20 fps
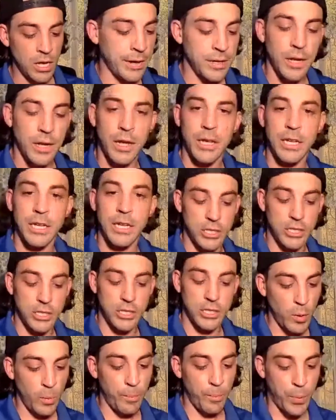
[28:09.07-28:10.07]
And
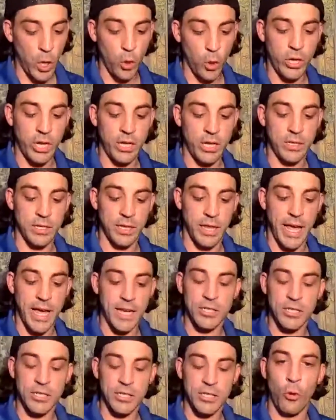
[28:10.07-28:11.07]
he double bogeyed
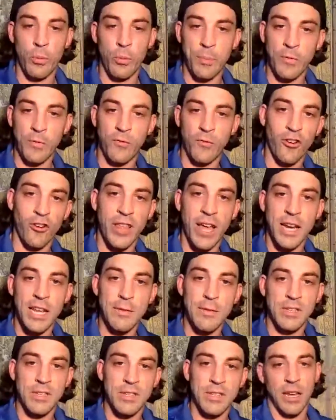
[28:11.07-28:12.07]
the last hole, but
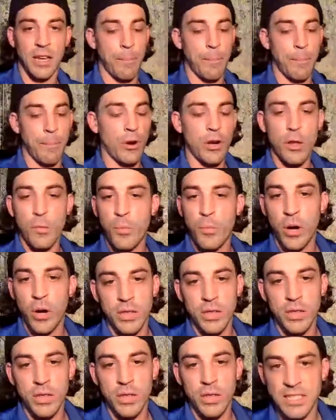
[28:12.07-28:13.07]
before that he missed like a
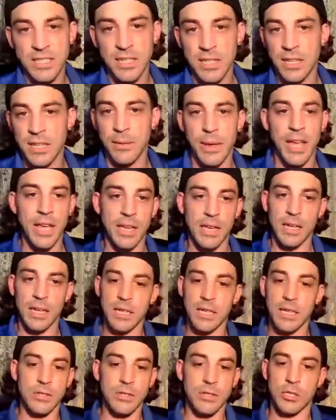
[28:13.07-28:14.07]
birdie putt that was easy to
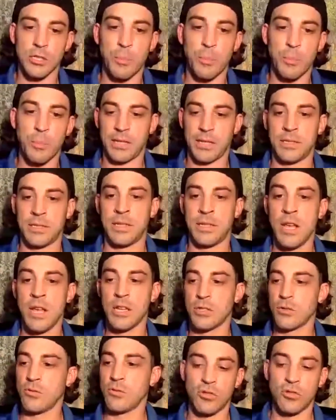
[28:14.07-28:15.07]
make, and he was just
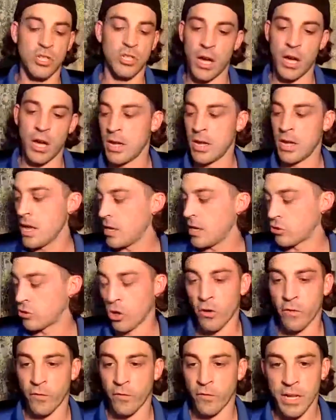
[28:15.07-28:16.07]
pissed. So he was done.
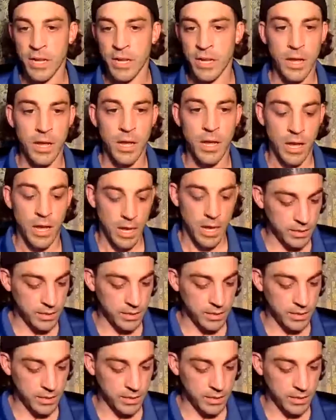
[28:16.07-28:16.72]
He was over it.